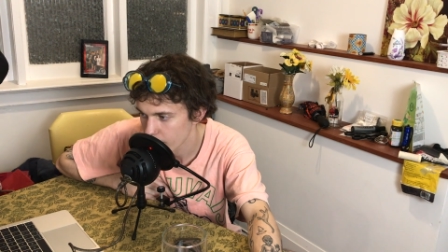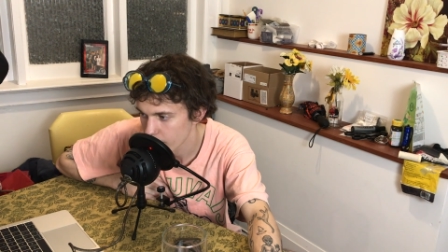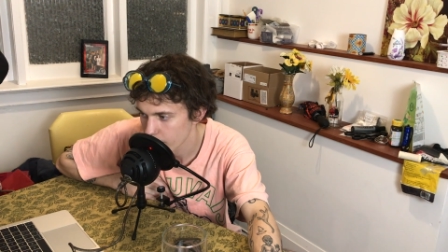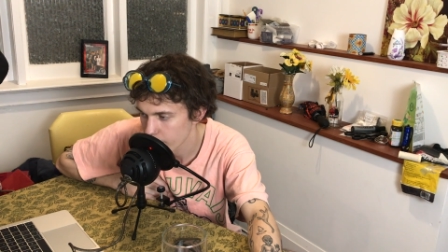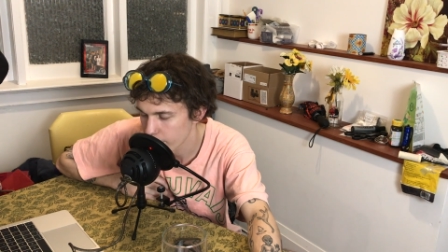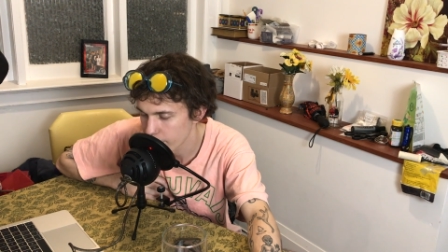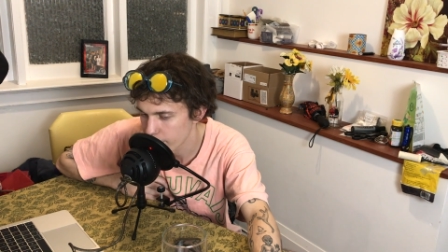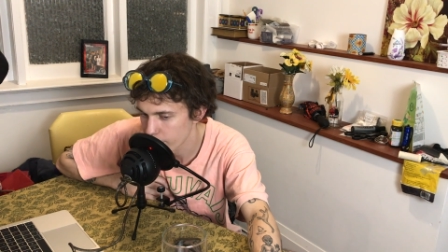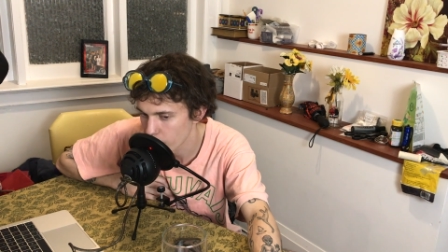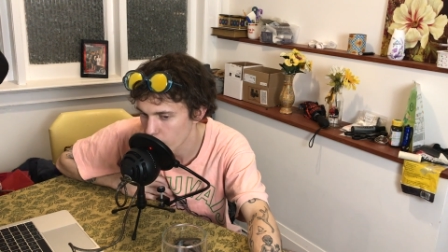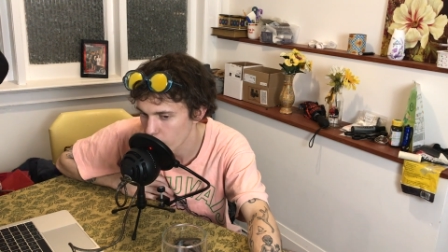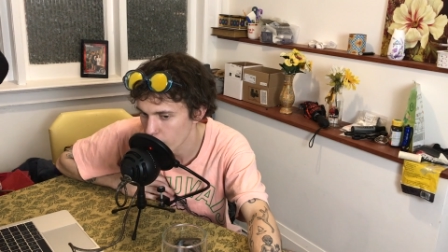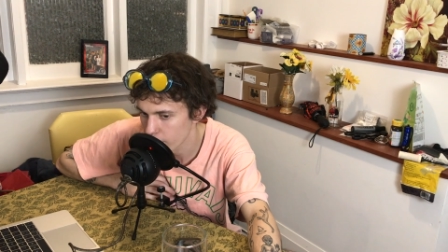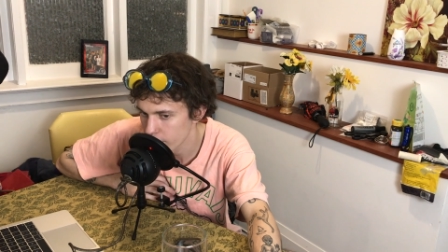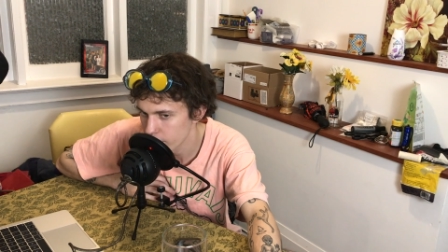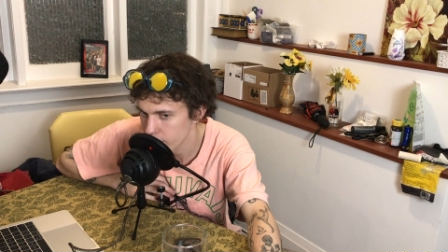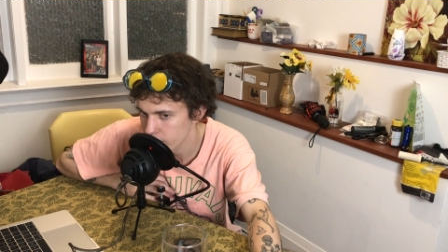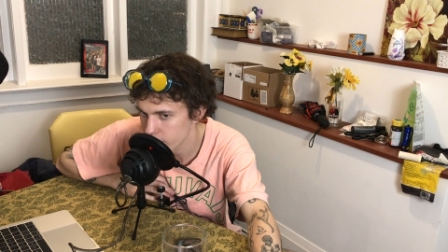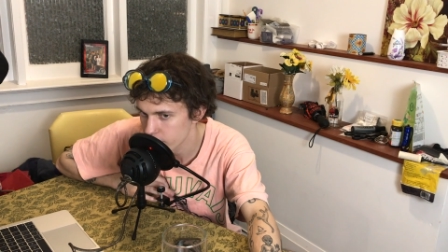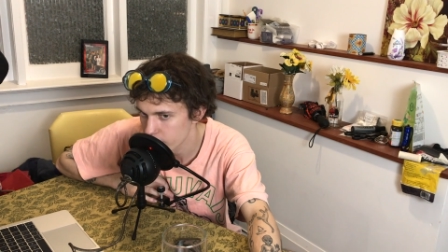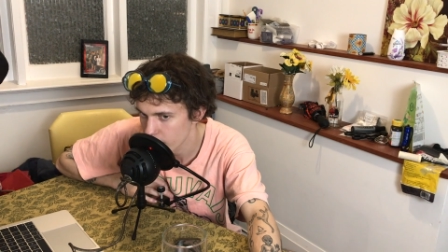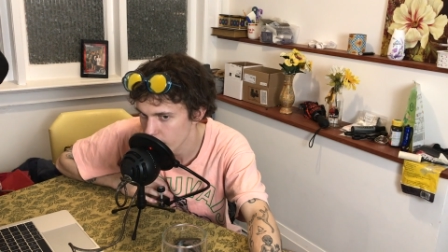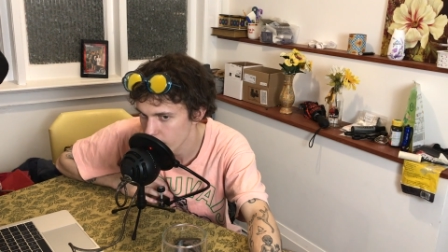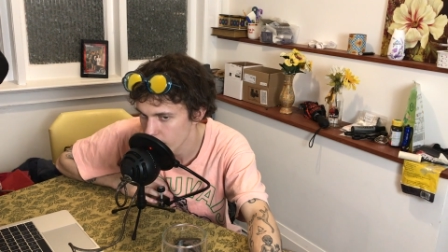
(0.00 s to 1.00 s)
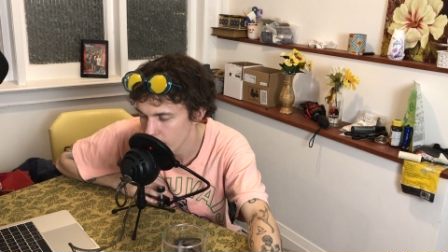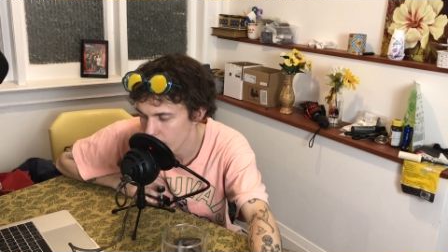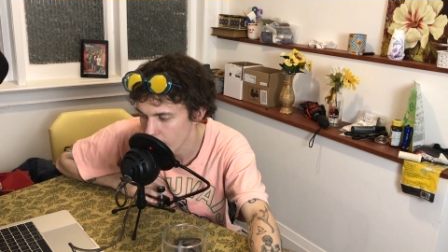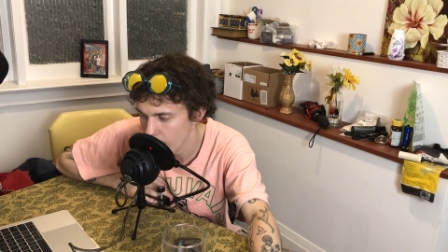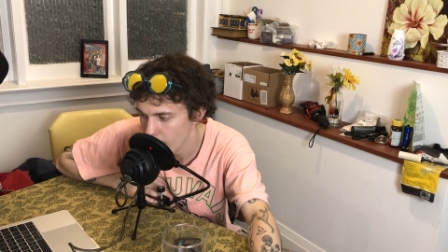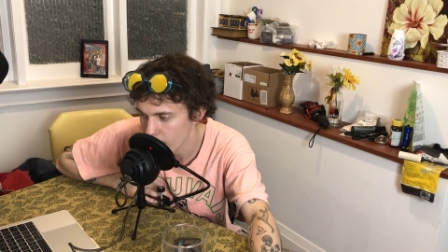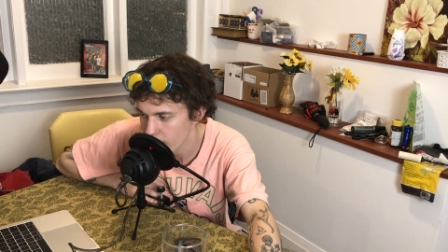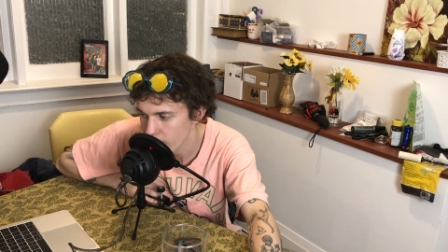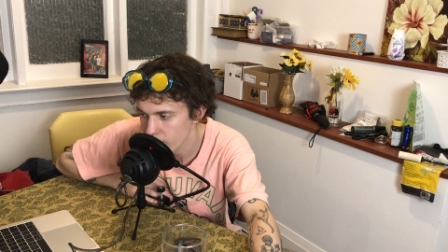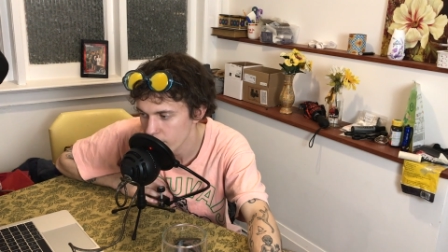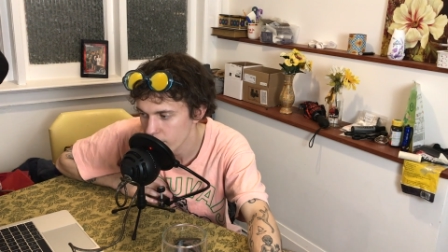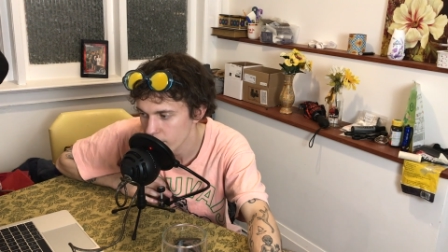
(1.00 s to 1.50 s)
before you turn it
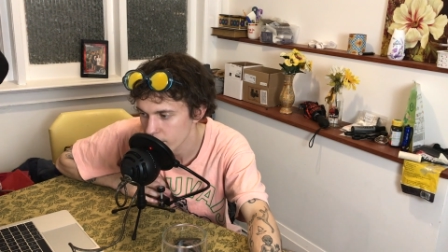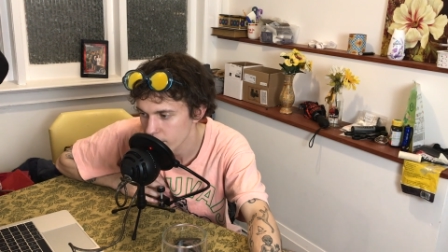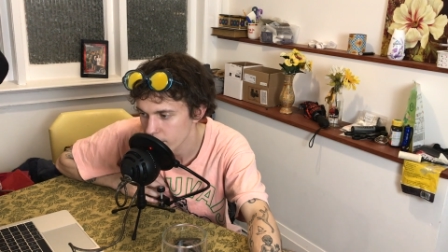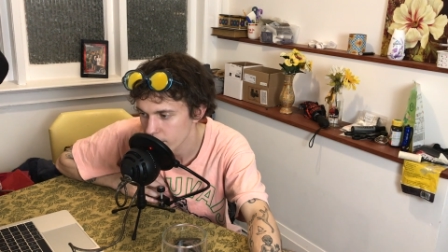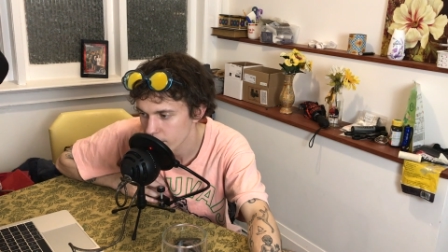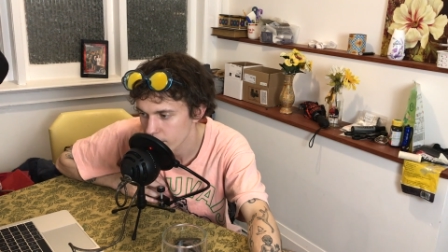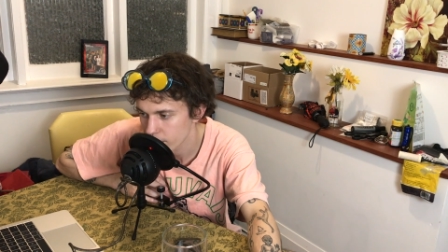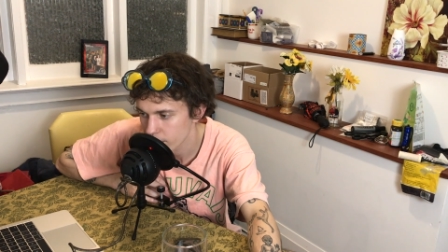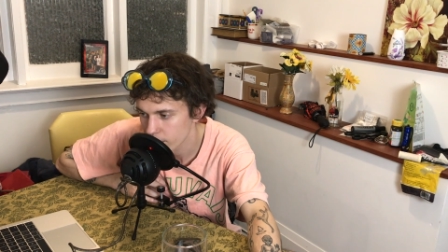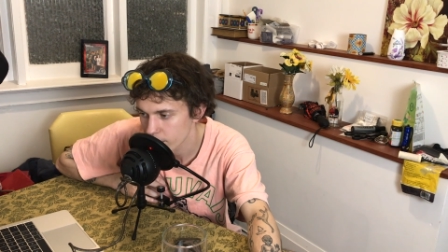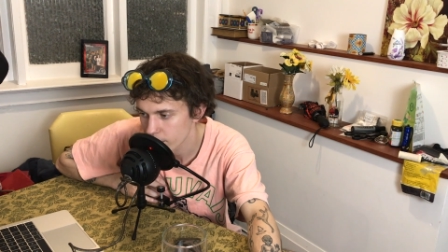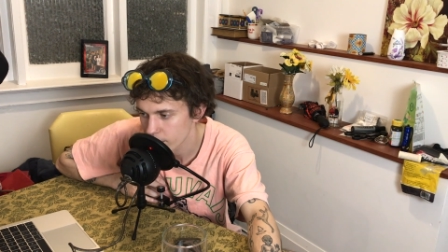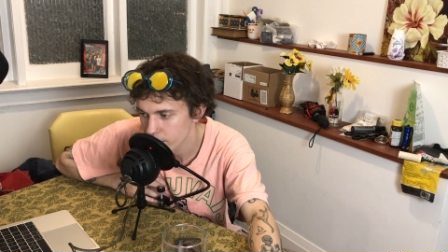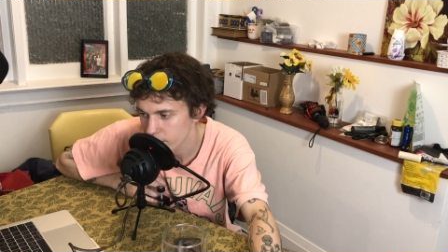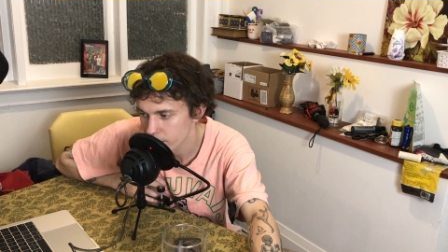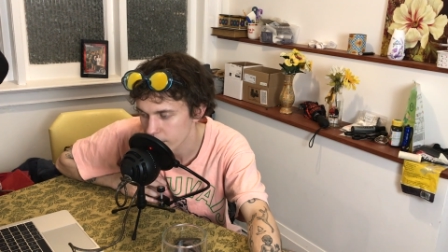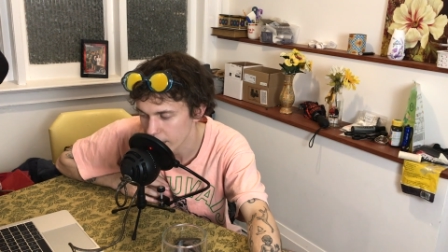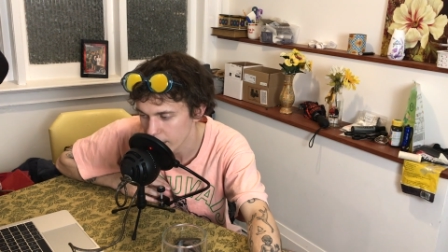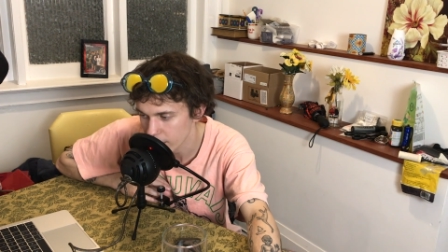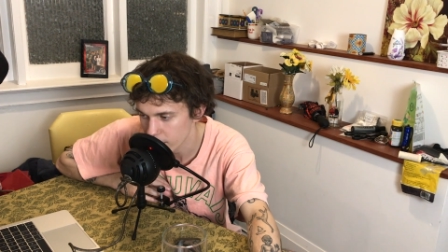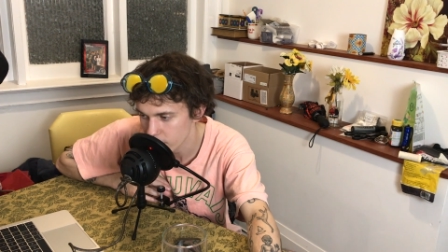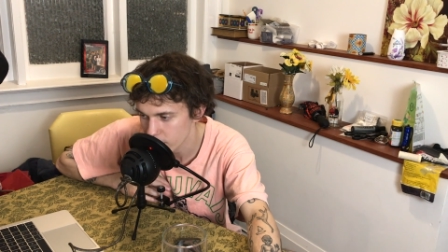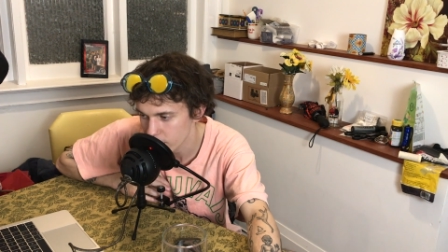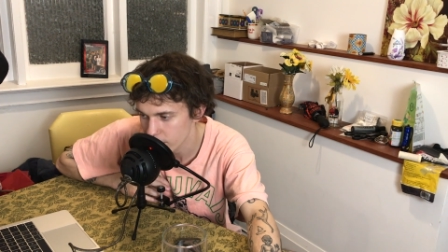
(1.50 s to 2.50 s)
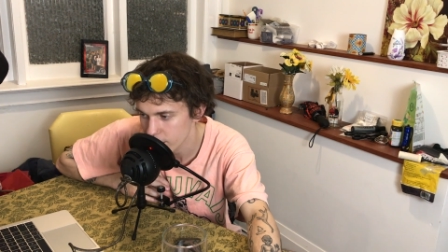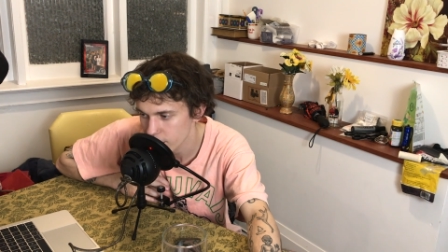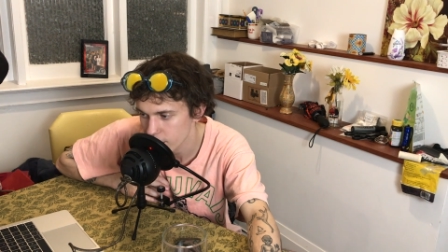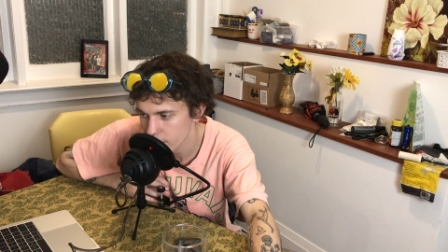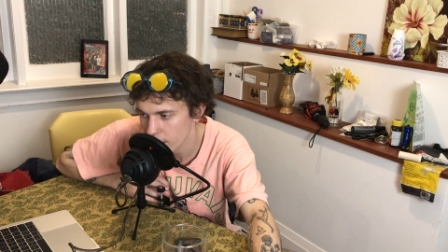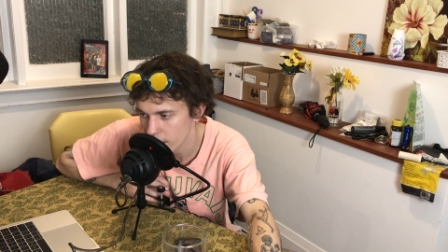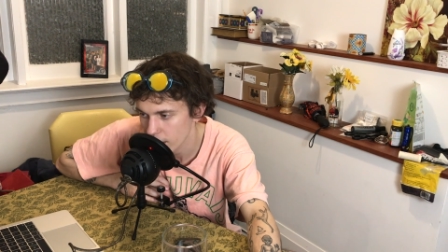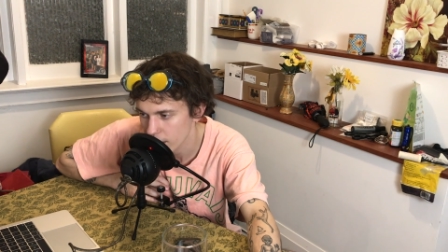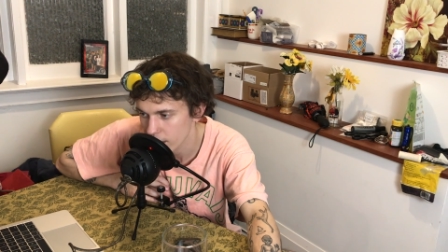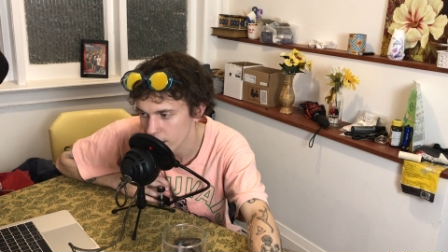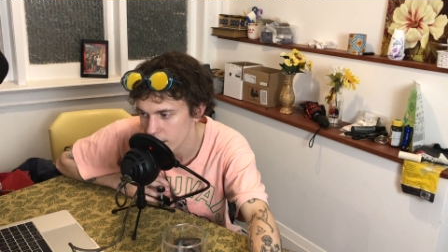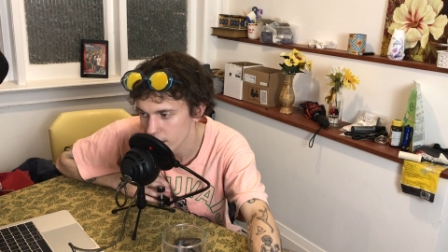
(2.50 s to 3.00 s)
off, take a
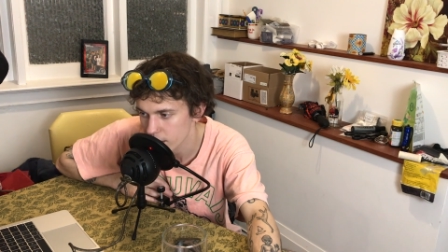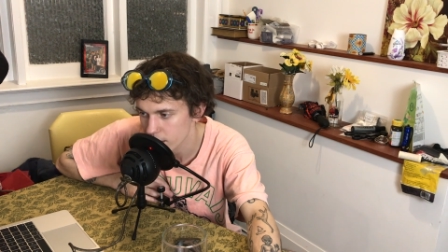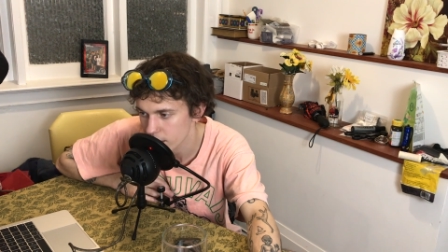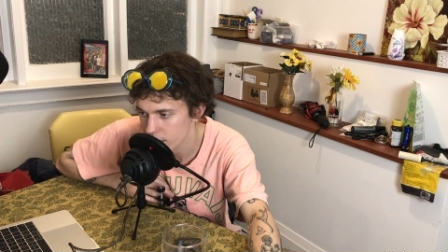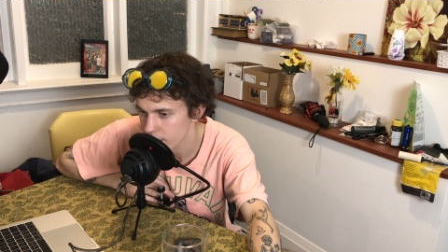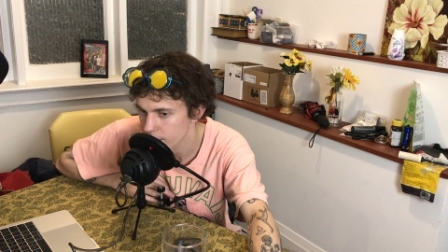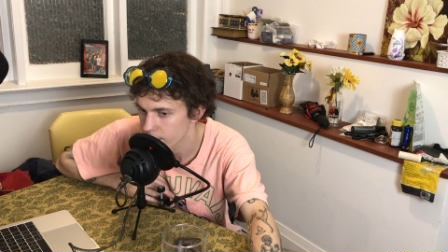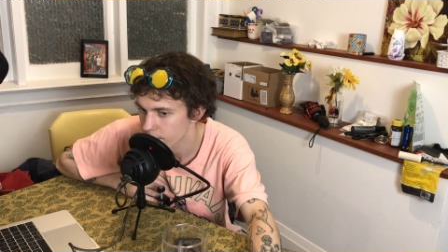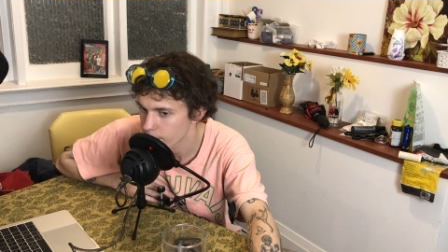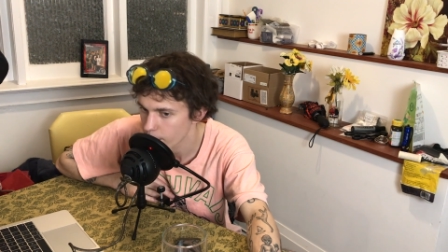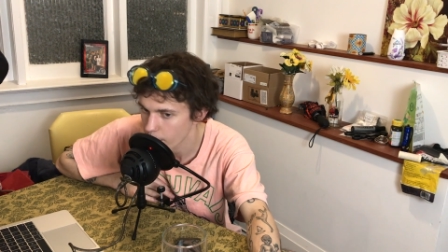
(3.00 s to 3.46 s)
screenshot of this,